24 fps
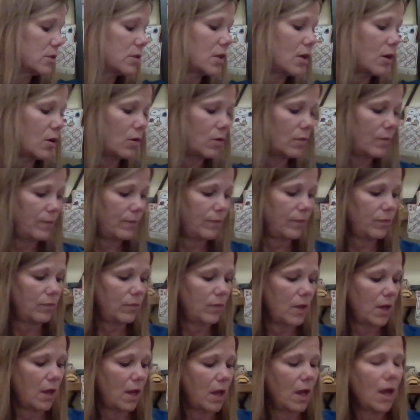So
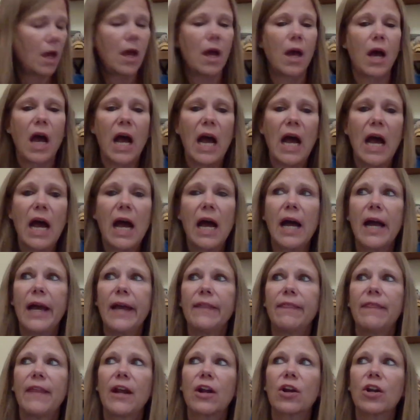
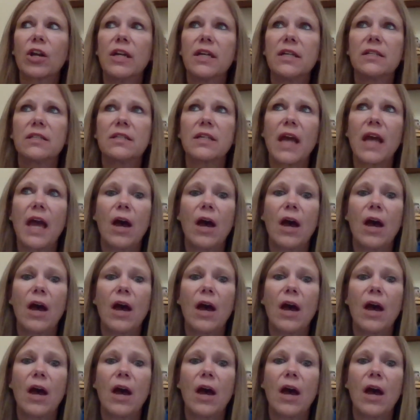I there is